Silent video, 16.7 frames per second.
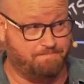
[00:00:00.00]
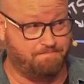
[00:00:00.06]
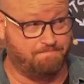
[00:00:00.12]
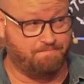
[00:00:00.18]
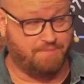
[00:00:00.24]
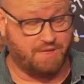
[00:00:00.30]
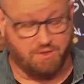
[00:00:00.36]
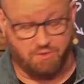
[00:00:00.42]

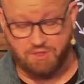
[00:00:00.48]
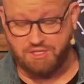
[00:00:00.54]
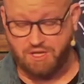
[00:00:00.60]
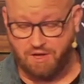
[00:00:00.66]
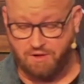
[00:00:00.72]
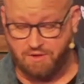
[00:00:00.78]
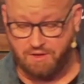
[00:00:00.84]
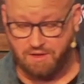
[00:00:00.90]
but they're
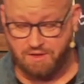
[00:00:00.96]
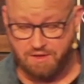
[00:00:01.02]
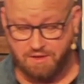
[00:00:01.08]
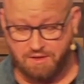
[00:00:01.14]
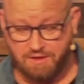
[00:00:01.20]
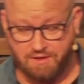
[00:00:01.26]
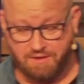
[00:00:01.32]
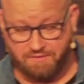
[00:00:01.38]
also
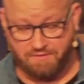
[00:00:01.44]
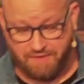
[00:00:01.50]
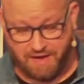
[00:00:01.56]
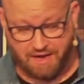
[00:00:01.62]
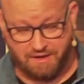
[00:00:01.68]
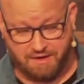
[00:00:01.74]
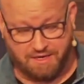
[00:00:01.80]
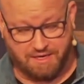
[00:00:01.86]

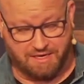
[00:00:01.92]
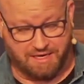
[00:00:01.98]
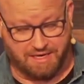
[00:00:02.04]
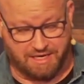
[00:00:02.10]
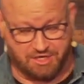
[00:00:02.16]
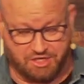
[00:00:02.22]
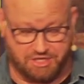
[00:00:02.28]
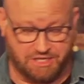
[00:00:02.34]
found
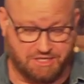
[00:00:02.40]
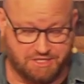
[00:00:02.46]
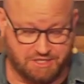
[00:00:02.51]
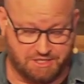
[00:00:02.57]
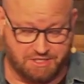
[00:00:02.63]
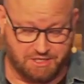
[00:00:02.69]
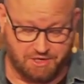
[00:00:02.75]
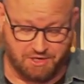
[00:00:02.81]
in
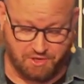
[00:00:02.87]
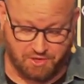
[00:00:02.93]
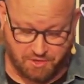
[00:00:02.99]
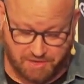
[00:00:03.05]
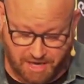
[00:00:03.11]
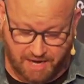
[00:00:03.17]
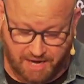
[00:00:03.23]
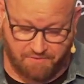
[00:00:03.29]
Jesus, who
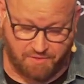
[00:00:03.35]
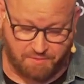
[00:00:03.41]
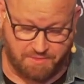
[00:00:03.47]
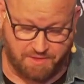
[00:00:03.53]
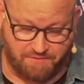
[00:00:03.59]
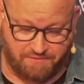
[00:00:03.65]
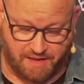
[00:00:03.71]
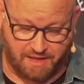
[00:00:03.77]
came from the
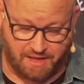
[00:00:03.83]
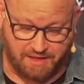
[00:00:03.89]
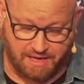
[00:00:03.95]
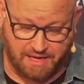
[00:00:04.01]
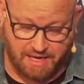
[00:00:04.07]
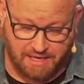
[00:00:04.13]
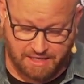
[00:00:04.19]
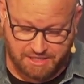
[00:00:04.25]
Father.
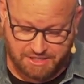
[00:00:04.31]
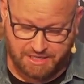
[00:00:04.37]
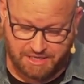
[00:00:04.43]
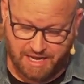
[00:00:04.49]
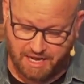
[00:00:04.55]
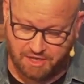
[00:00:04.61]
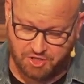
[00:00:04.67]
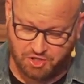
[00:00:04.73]
Listen to
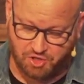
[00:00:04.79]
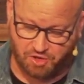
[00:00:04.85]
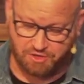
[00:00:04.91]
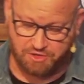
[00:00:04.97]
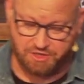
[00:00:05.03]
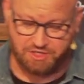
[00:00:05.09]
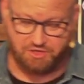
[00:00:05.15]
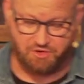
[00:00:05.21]
how John
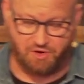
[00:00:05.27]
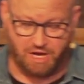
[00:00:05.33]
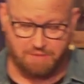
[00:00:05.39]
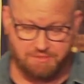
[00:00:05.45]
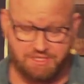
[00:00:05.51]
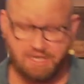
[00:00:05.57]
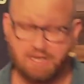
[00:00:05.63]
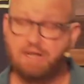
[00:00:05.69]

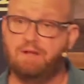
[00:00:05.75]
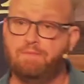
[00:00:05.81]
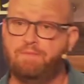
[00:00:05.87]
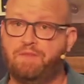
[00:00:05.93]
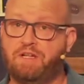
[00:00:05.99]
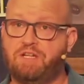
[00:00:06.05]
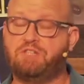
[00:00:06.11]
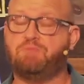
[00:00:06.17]
describes
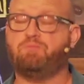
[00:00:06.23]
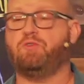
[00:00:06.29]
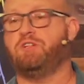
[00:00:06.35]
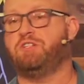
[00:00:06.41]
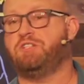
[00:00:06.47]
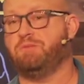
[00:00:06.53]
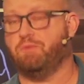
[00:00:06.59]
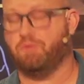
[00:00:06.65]
these
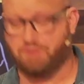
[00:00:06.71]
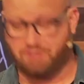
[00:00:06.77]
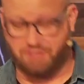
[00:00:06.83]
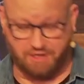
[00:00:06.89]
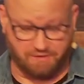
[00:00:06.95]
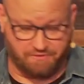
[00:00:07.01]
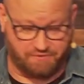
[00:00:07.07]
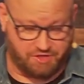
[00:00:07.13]
principles
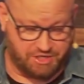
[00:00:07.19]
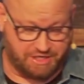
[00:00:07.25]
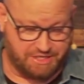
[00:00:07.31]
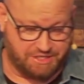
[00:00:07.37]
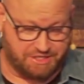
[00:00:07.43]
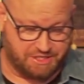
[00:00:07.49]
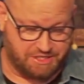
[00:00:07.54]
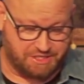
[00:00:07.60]
of
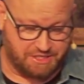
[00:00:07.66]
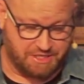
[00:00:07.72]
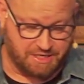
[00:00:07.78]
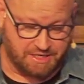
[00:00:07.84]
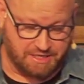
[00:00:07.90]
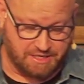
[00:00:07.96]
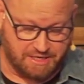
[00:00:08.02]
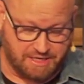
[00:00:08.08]
Jesus.
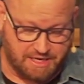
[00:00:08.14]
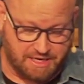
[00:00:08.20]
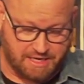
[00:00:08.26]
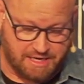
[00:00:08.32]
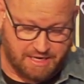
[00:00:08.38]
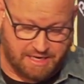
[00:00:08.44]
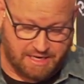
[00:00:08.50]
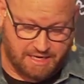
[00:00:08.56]

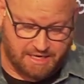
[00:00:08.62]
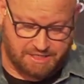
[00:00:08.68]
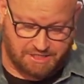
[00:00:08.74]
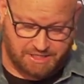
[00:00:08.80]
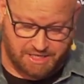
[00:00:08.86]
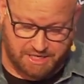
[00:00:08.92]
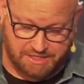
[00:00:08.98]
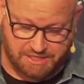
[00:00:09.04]
It
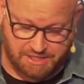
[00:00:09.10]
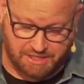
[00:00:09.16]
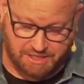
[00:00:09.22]
says